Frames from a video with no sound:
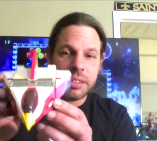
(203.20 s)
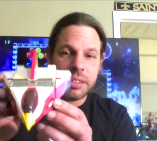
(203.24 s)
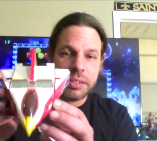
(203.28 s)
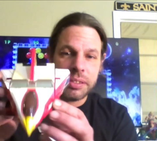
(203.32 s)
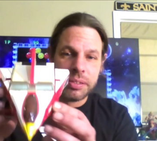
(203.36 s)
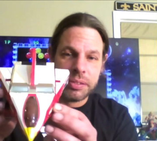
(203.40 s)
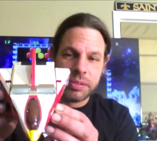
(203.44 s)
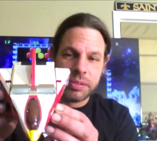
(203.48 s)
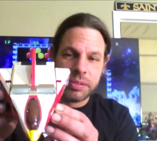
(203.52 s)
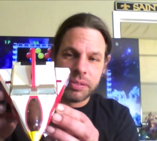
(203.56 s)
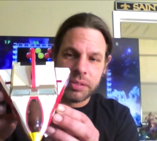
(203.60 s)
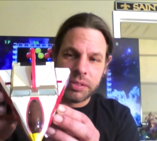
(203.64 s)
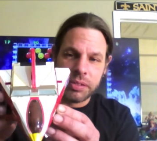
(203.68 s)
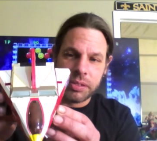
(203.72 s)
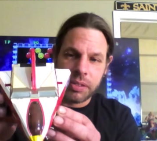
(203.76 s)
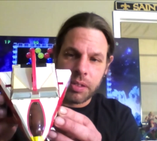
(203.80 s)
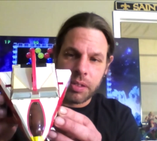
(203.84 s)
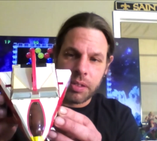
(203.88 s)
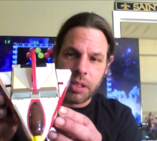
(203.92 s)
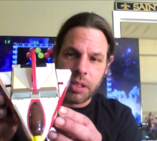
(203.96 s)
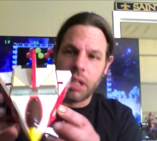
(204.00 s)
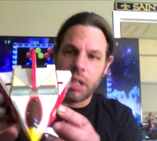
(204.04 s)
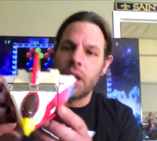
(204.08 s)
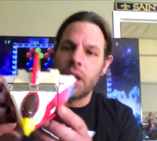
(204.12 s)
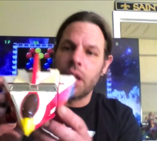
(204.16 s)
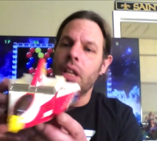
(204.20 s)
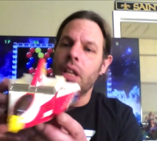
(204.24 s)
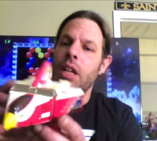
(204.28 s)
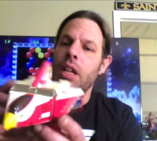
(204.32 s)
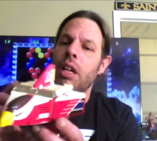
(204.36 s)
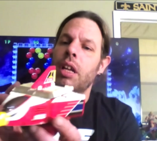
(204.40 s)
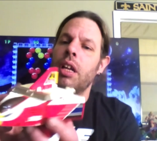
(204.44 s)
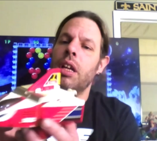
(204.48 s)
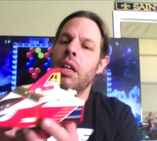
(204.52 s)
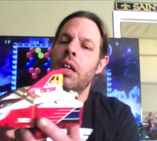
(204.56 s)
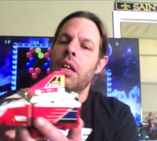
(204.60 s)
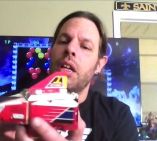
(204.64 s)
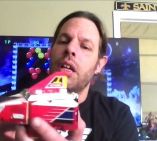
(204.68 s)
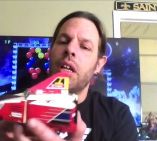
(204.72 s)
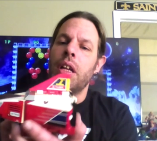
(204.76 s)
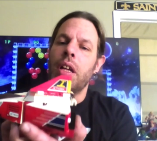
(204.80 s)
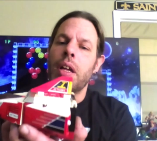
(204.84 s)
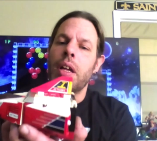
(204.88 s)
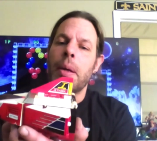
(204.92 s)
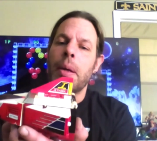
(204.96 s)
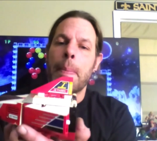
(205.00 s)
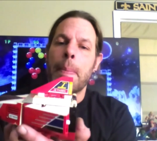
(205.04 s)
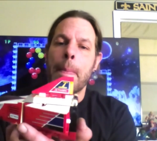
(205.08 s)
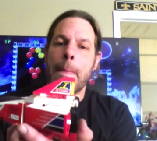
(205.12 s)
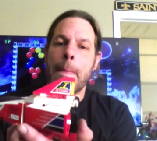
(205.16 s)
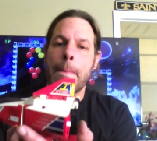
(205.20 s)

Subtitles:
Nothing is said.